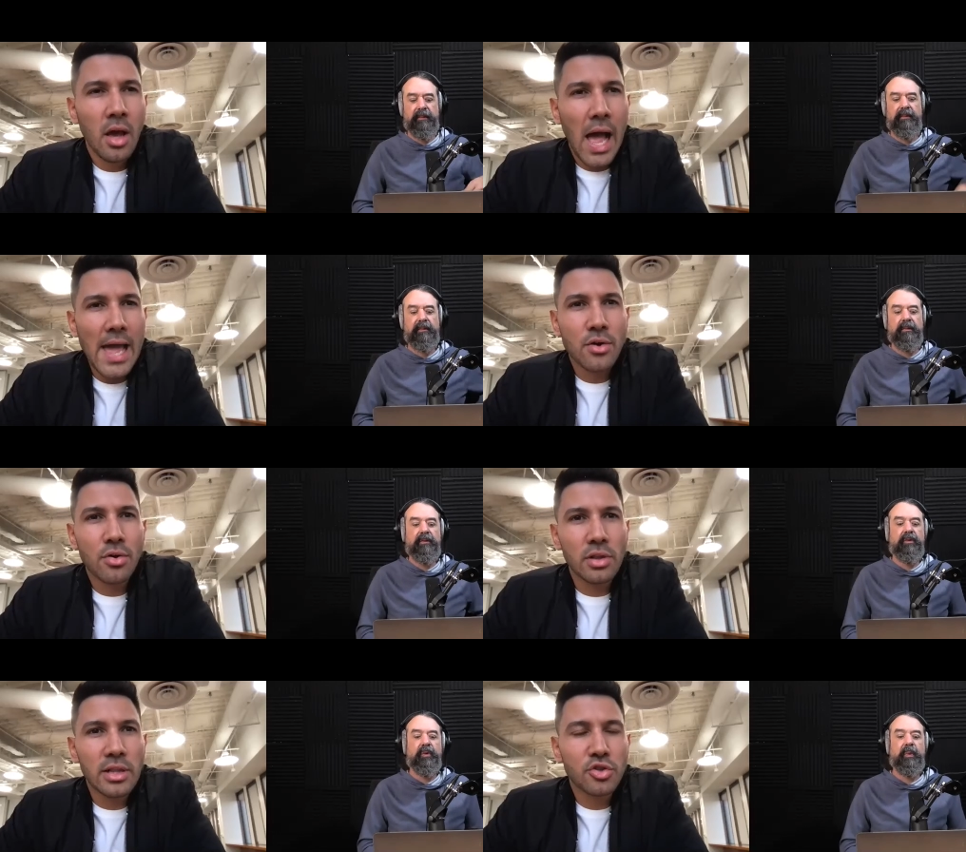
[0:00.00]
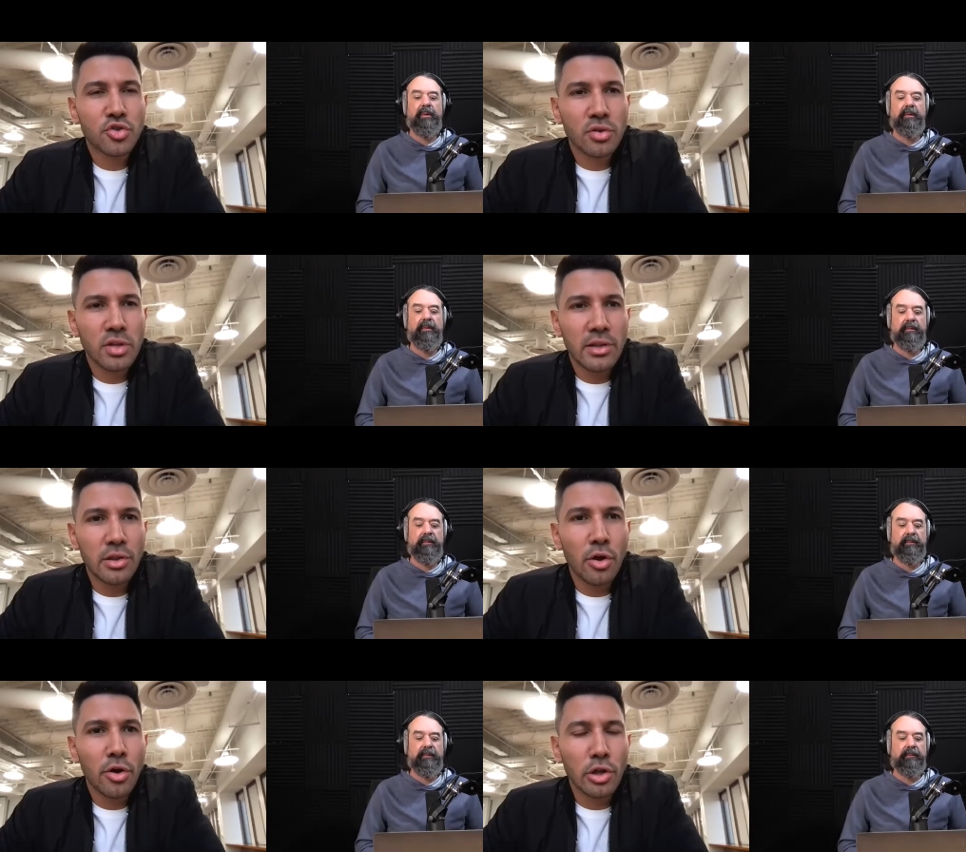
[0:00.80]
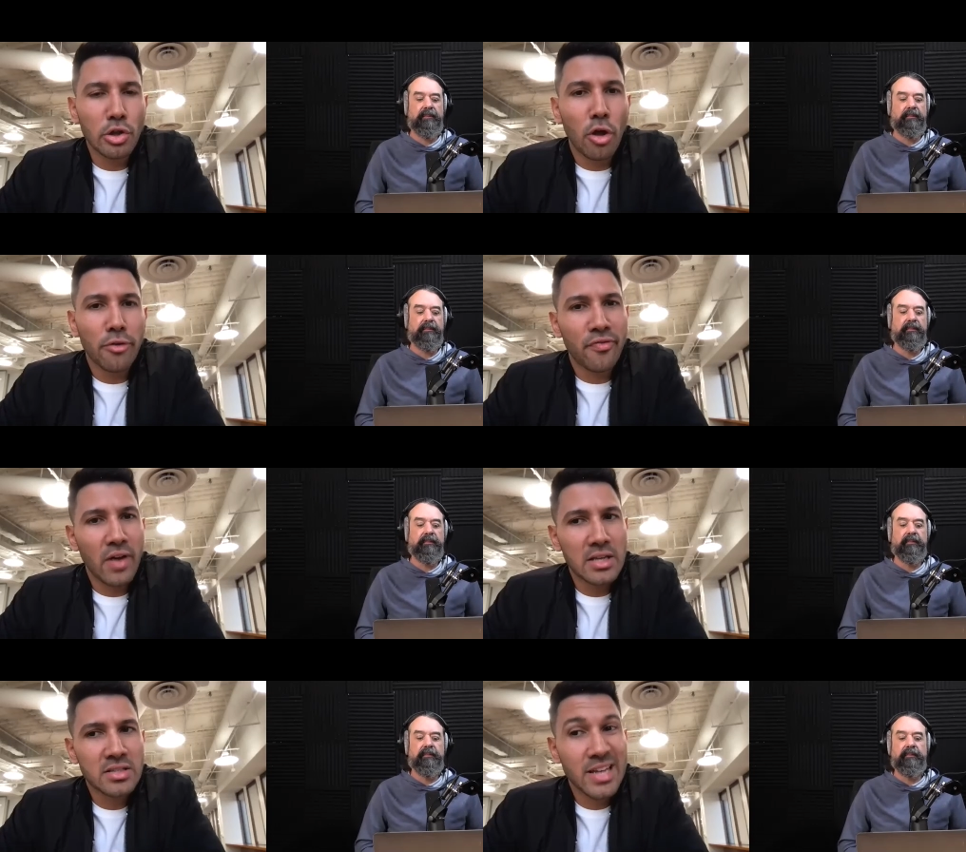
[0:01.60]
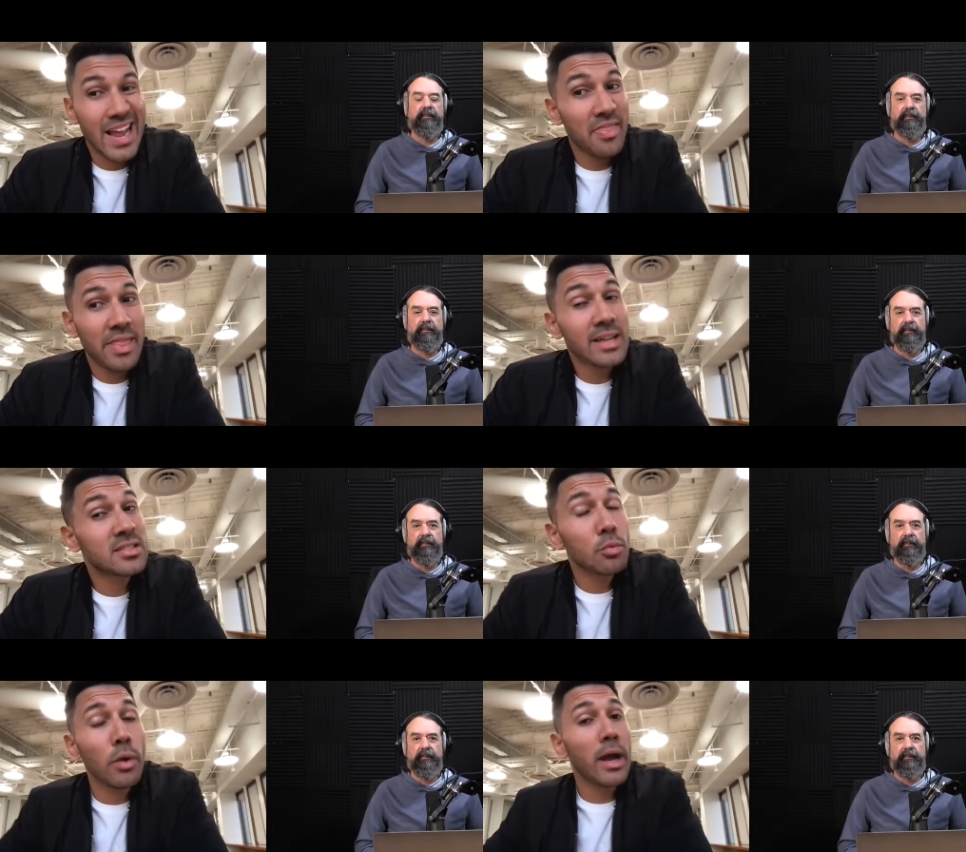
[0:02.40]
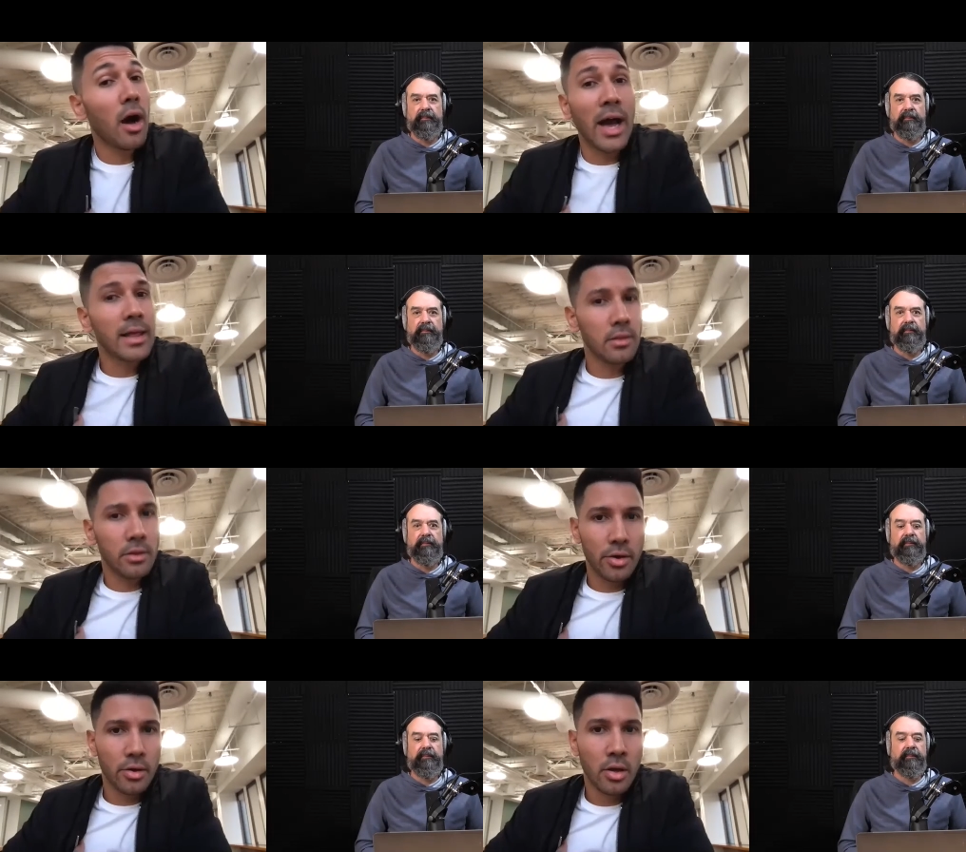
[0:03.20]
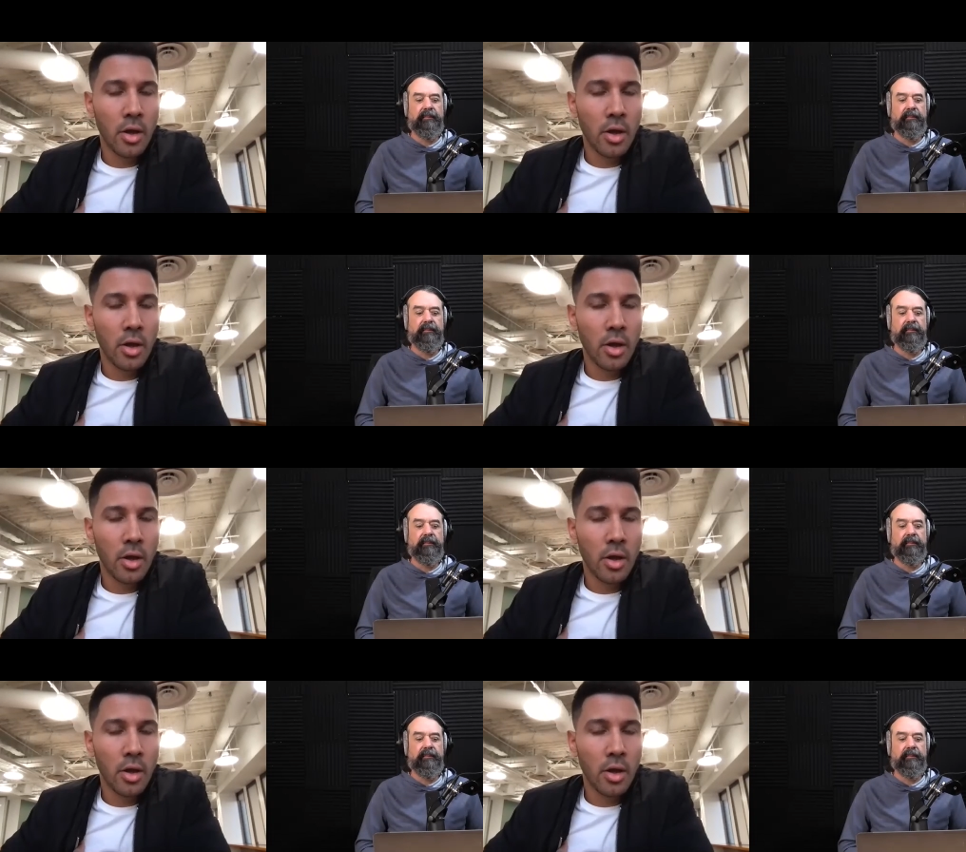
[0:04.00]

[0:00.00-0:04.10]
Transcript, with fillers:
Speaker 1: I could literally learn a lot faster. And that's the way I learn.